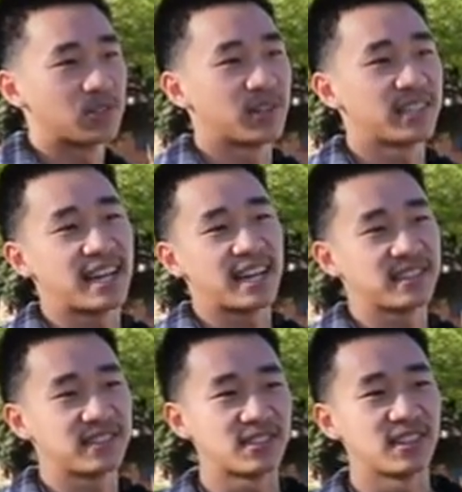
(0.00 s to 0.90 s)
joining it, I
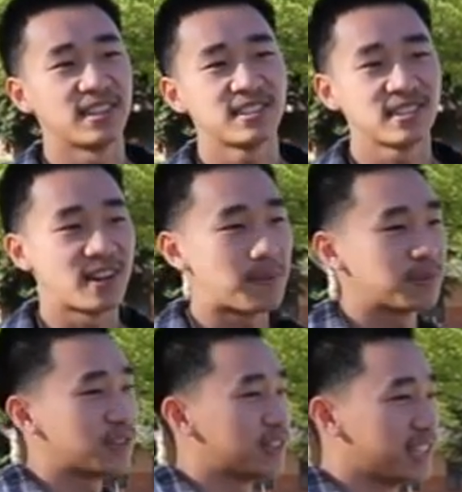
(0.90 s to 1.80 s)
think you should. It's a good
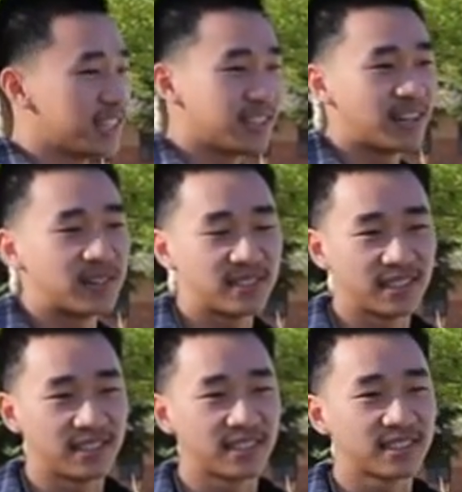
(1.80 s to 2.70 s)
opportunity, you know,
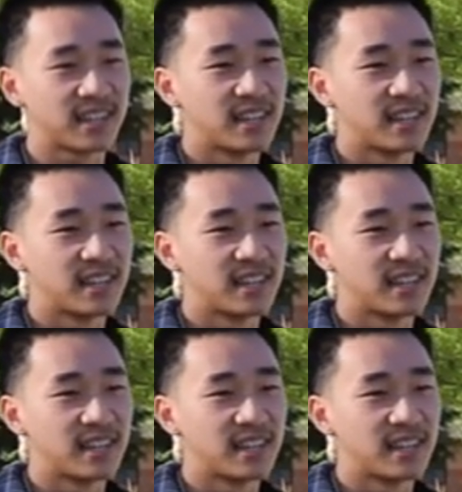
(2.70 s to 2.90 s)
to just